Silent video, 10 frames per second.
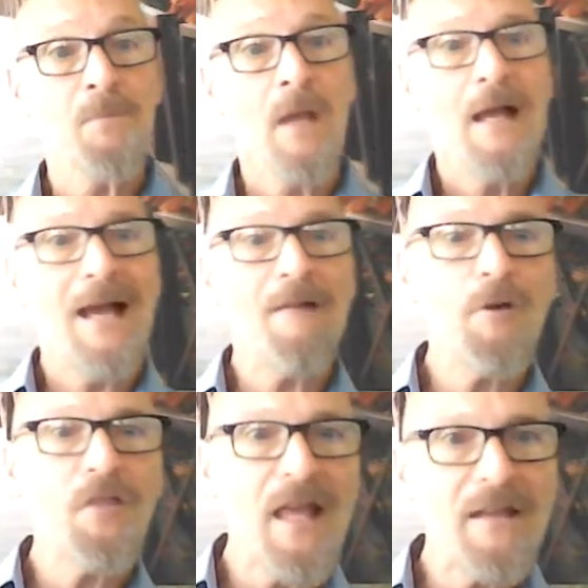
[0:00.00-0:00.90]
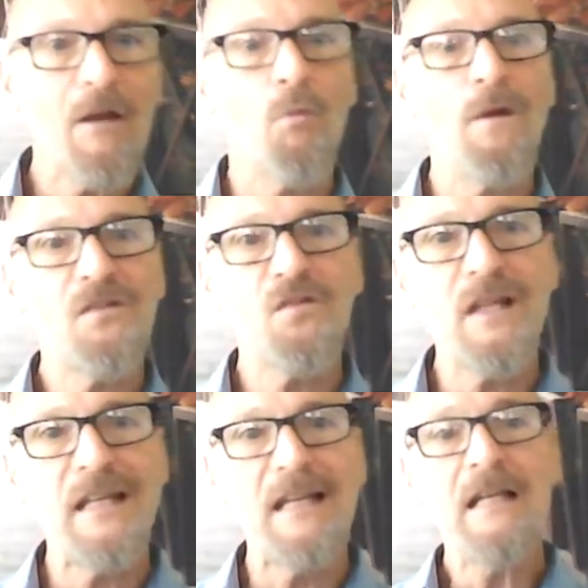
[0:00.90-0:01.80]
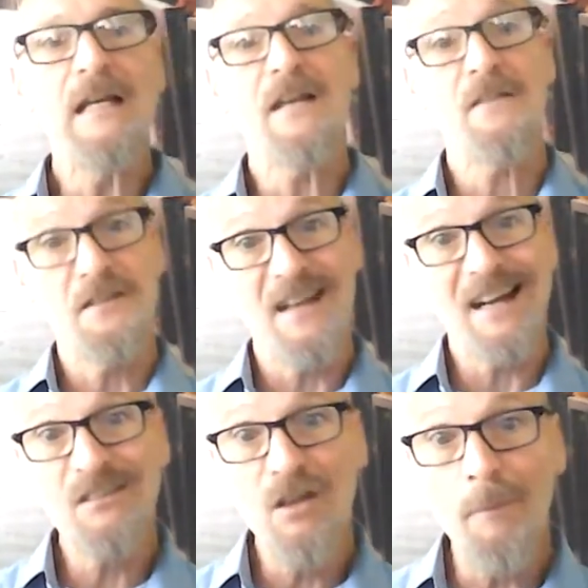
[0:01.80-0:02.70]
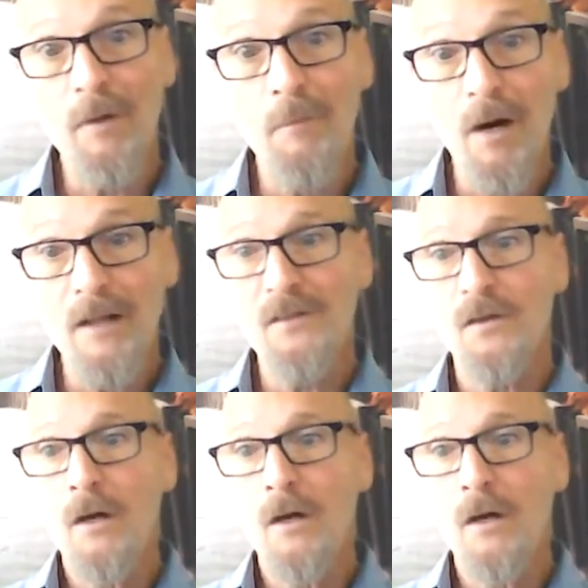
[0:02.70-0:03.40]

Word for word: everything that we see in the next couple of months